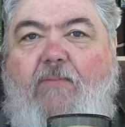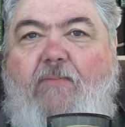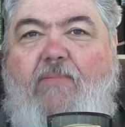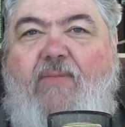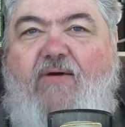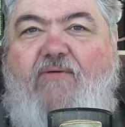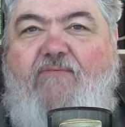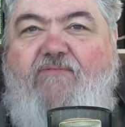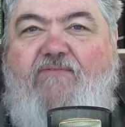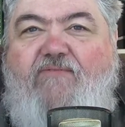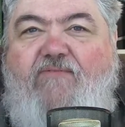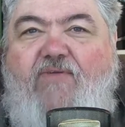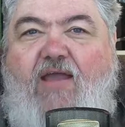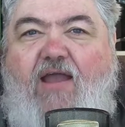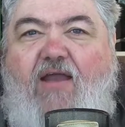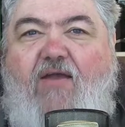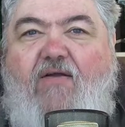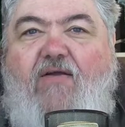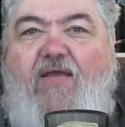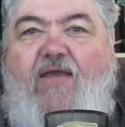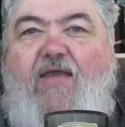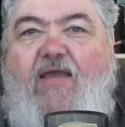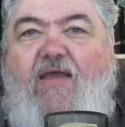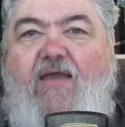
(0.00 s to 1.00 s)
But
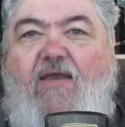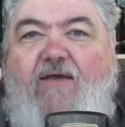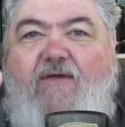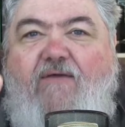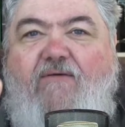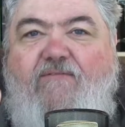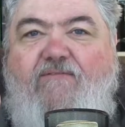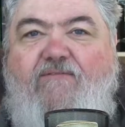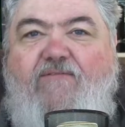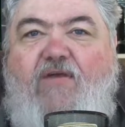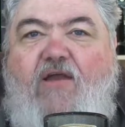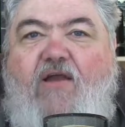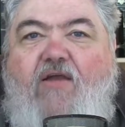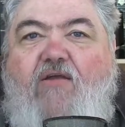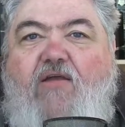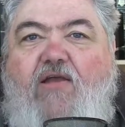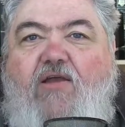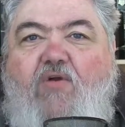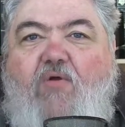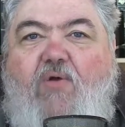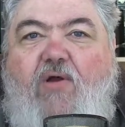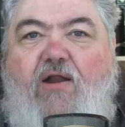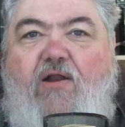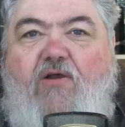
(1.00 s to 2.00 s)
very, very
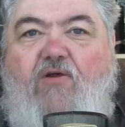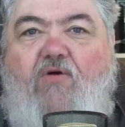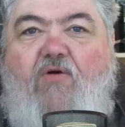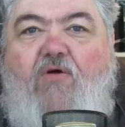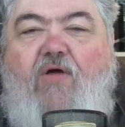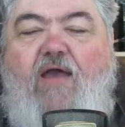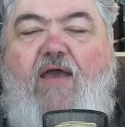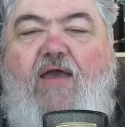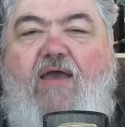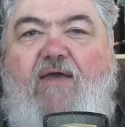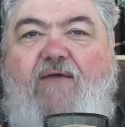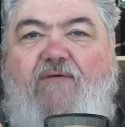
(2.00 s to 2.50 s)
critical,